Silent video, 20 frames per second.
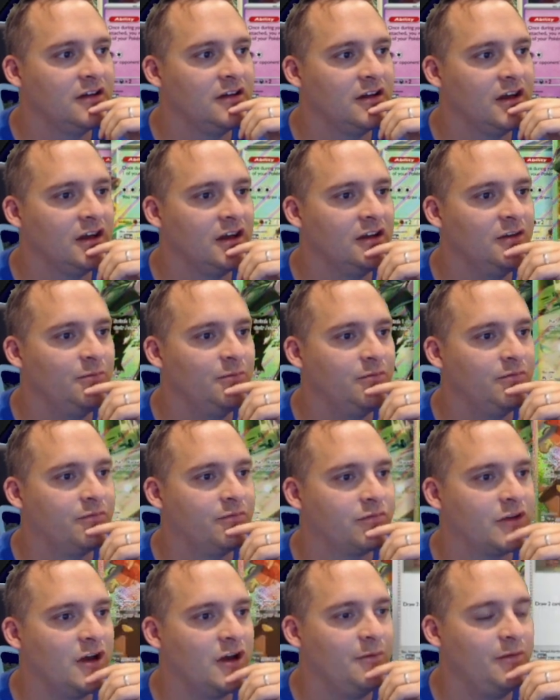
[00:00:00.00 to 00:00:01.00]
And a
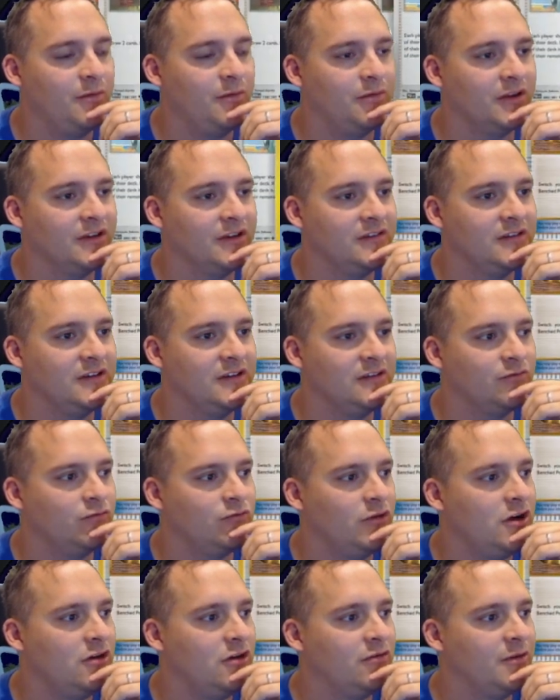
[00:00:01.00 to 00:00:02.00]
couple Blisseys.
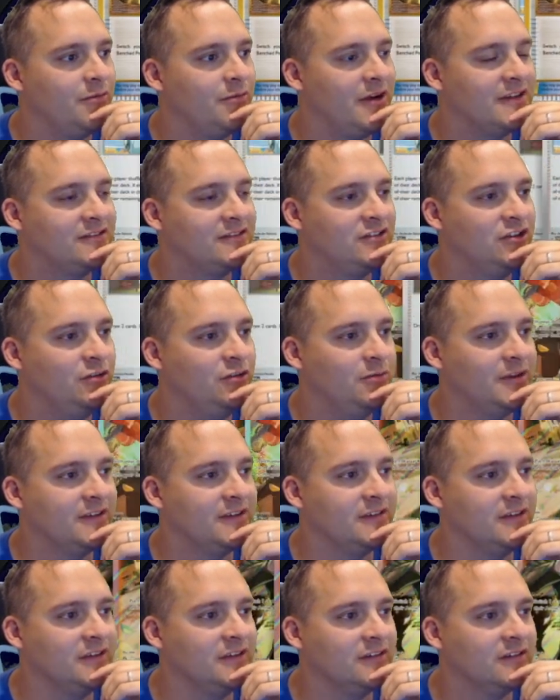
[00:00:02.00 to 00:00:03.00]
Whoa, we priced 2
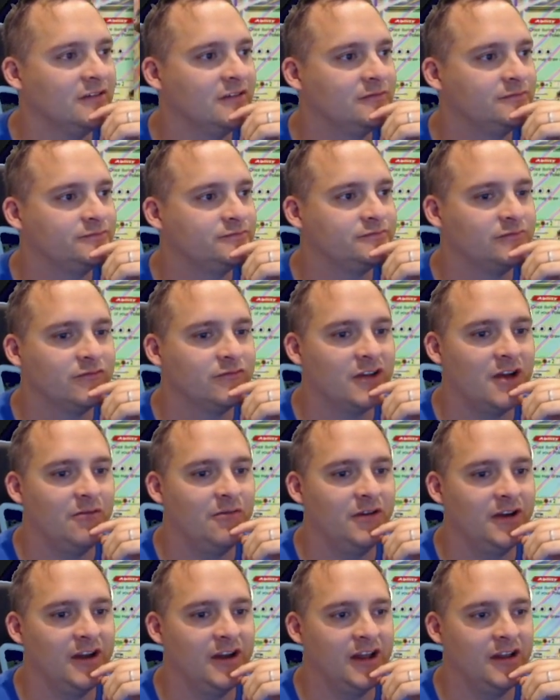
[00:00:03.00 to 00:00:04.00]
Blisseys. Got
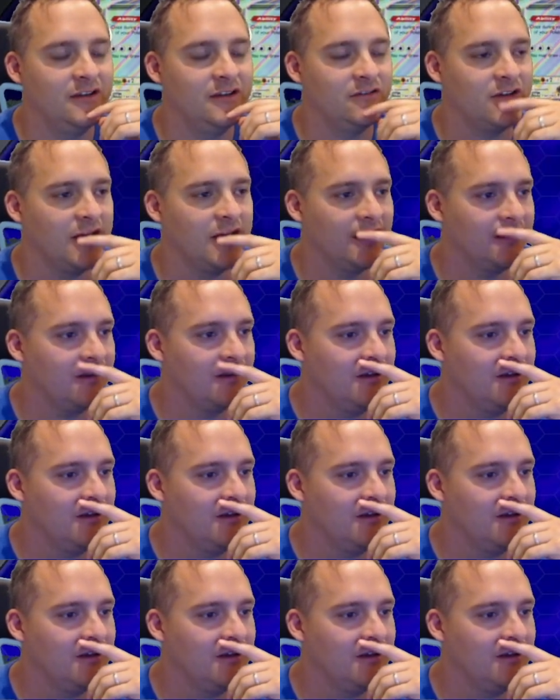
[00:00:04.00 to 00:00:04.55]
one in hand? Okay.